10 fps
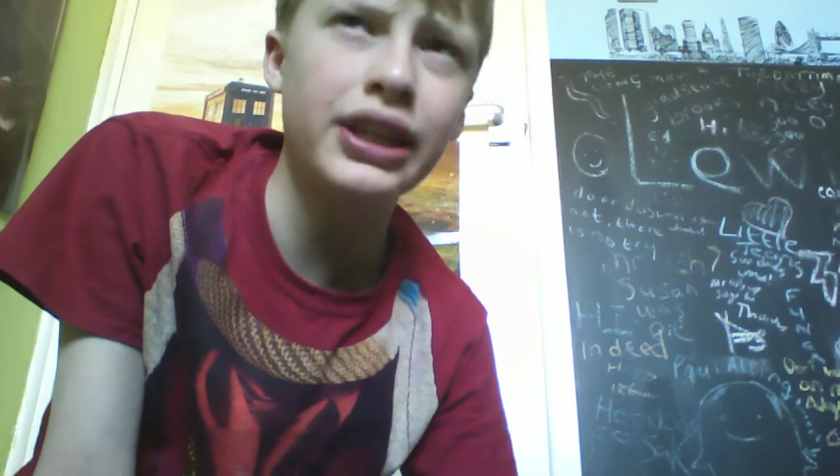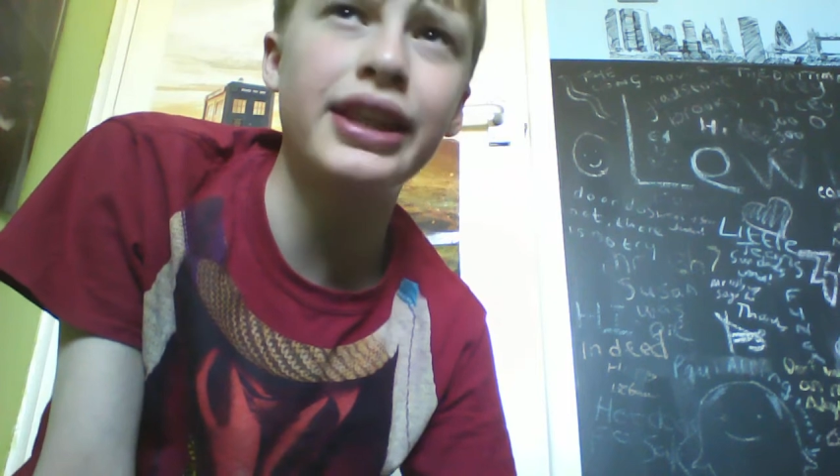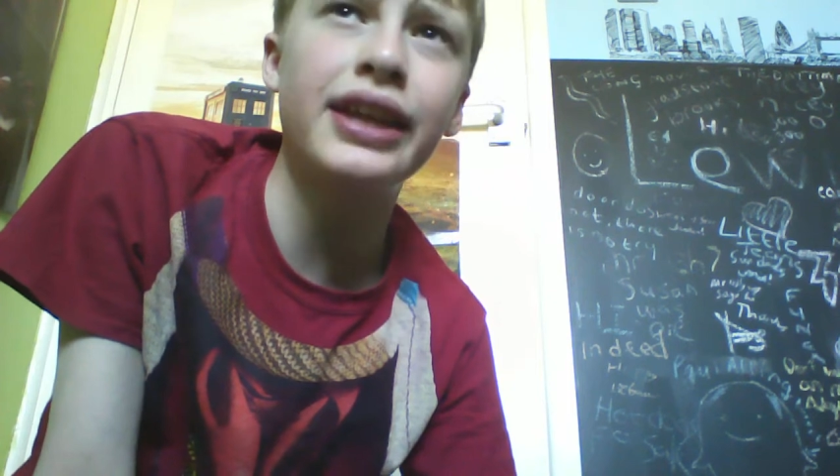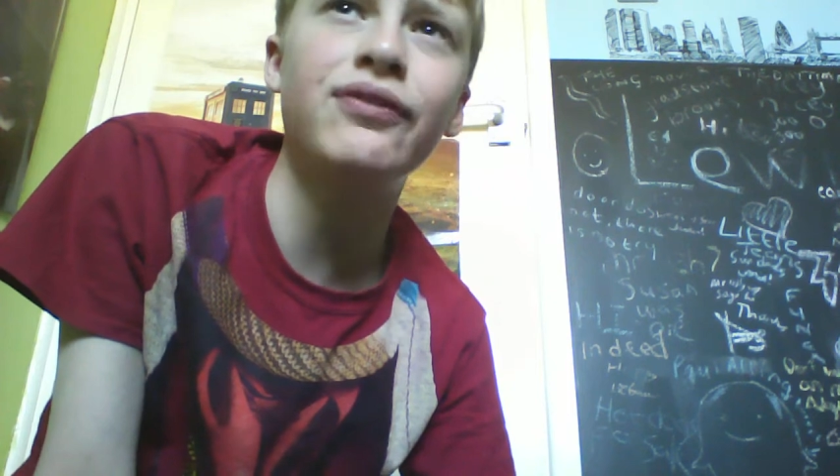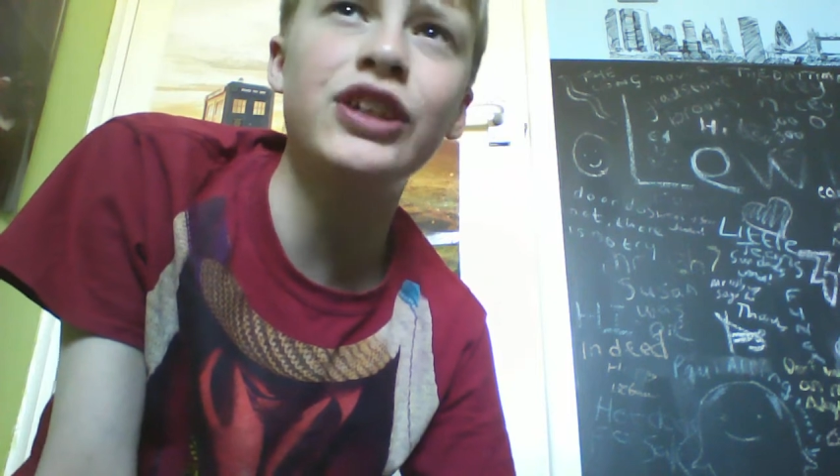I
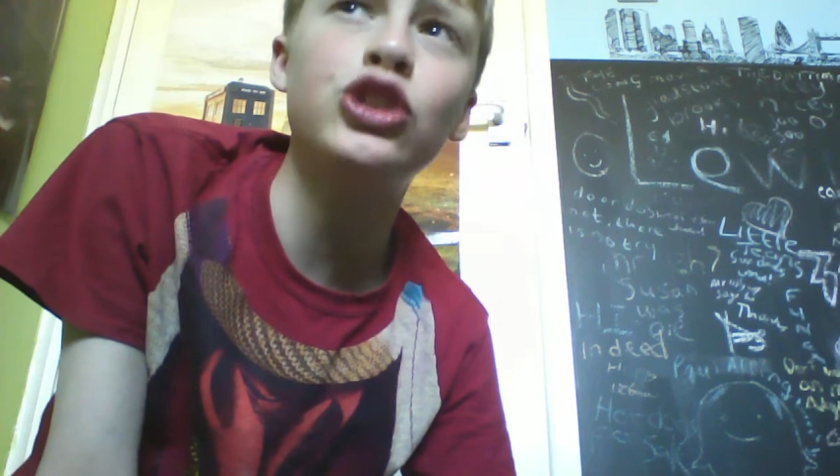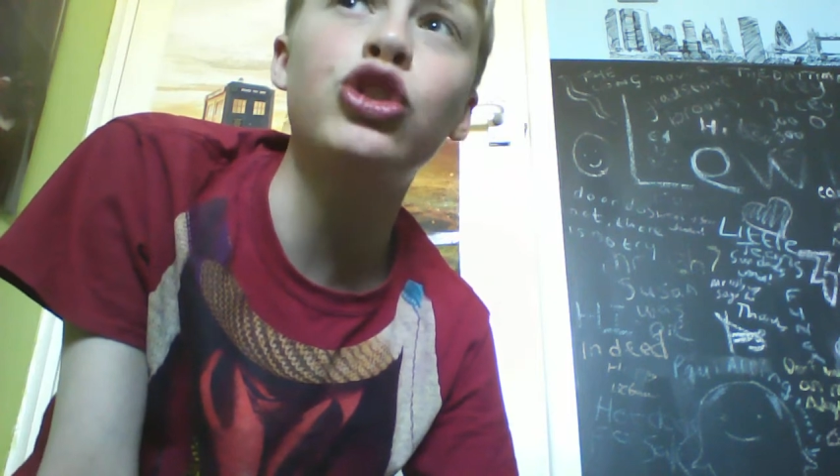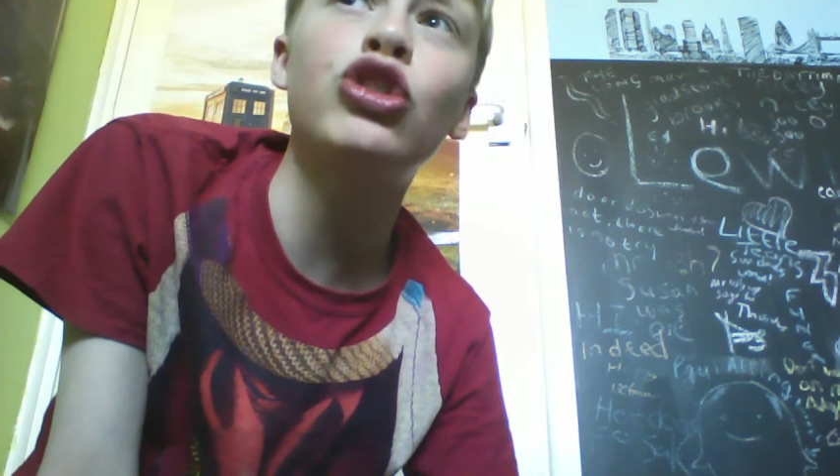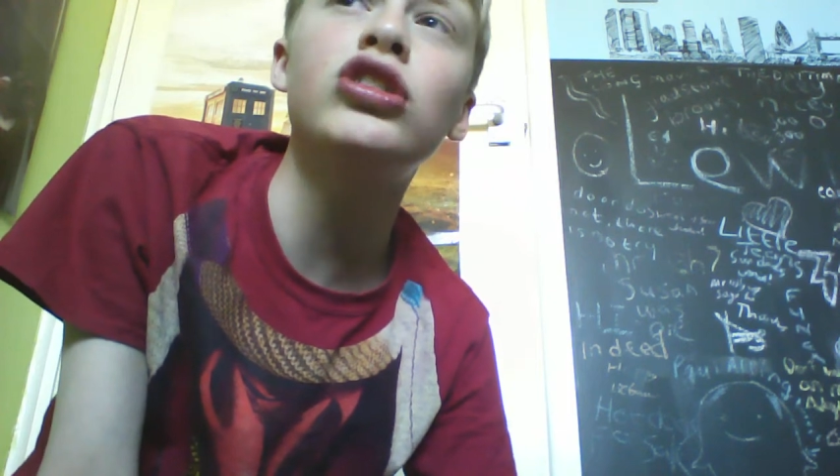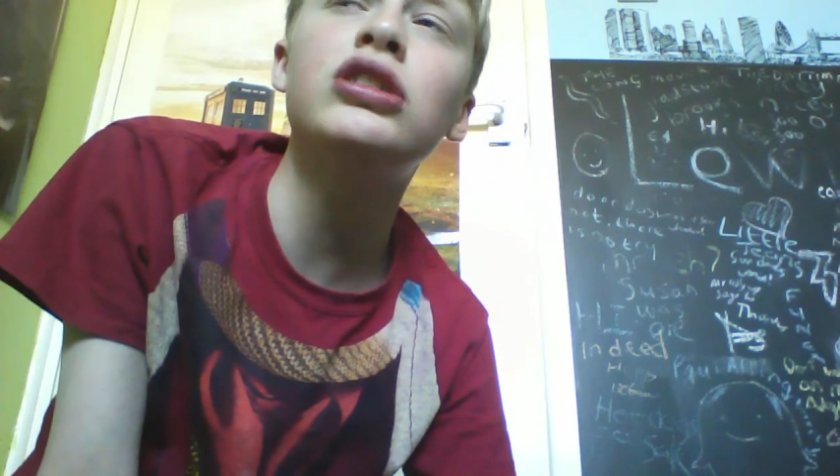think
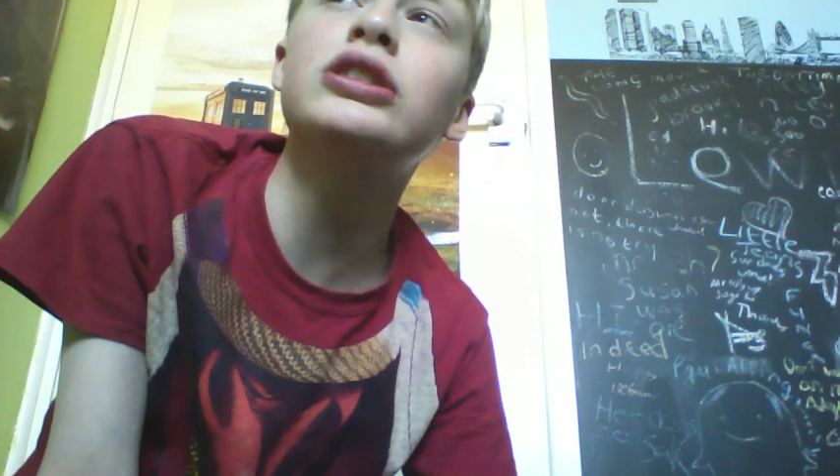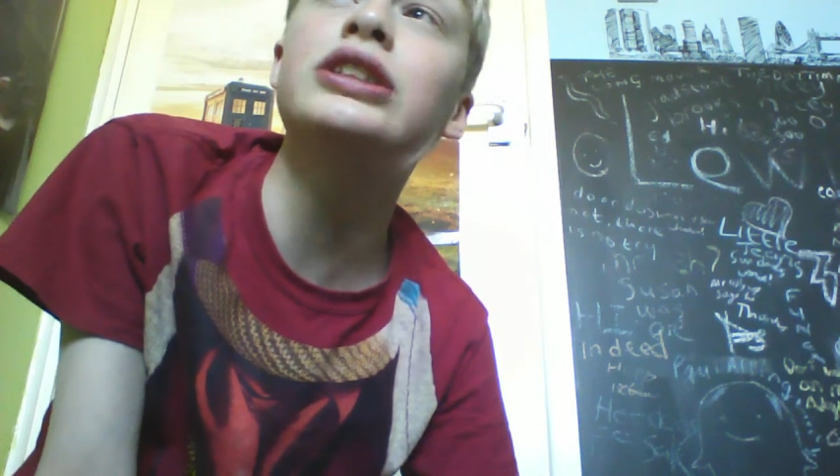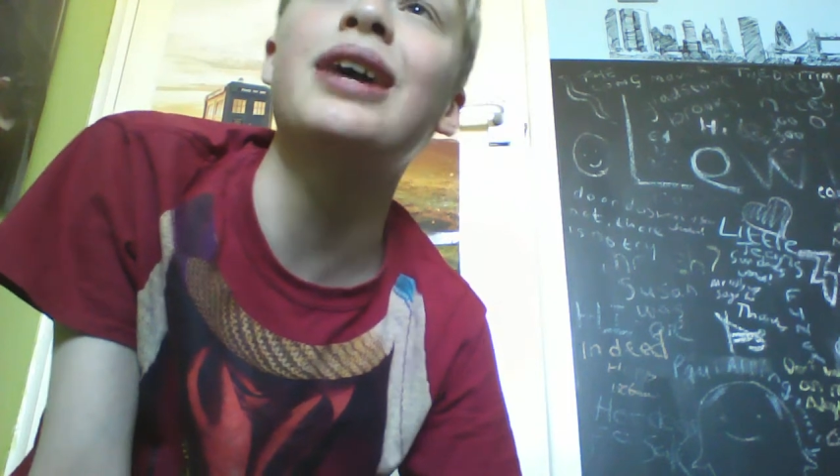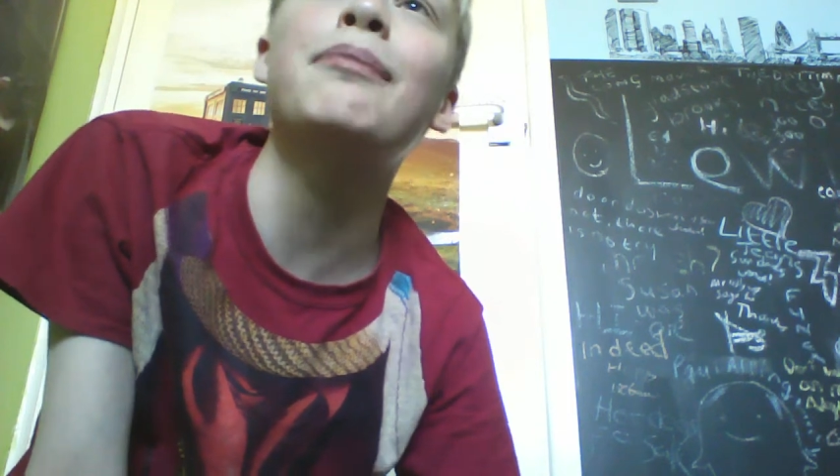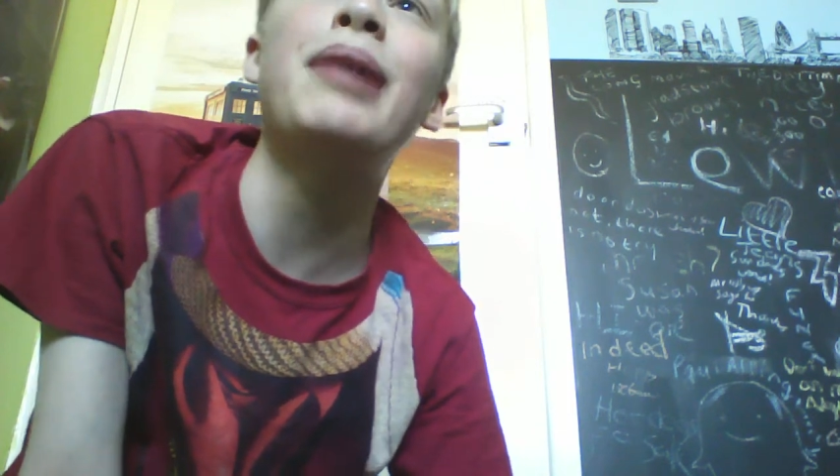Victoria is
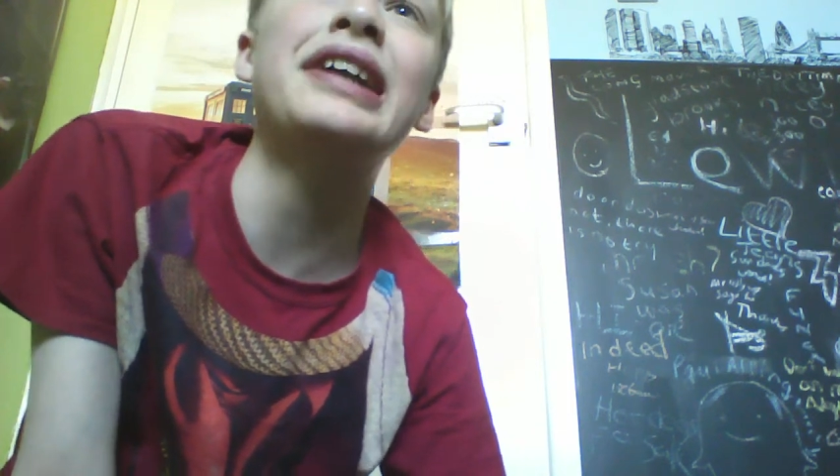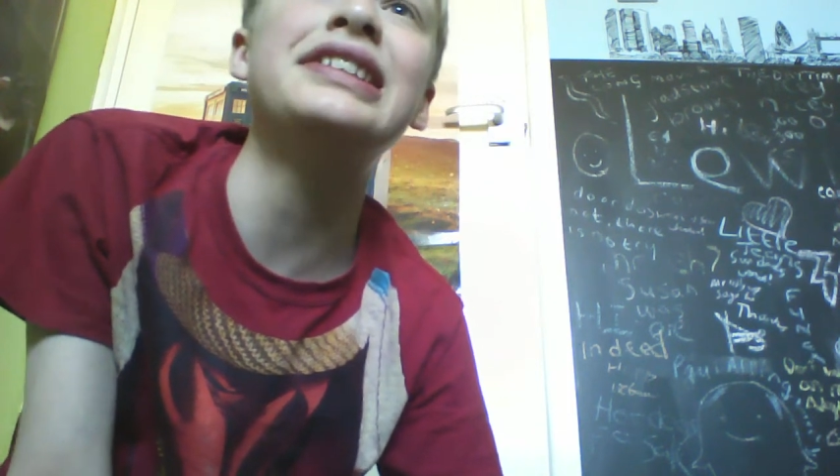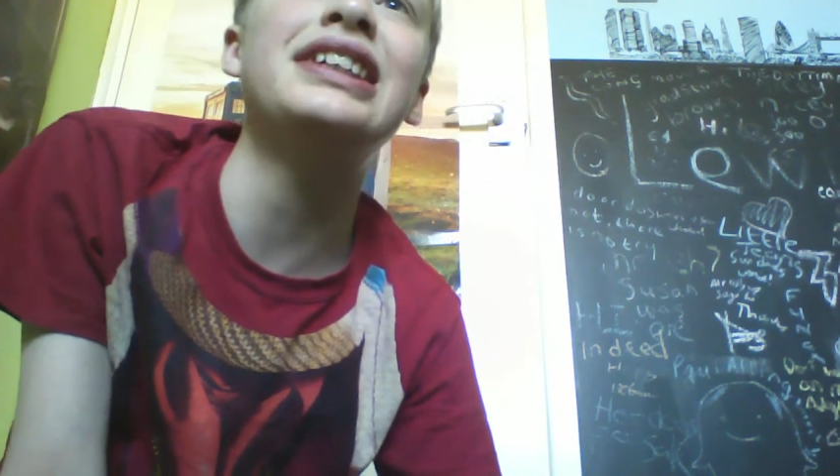a companion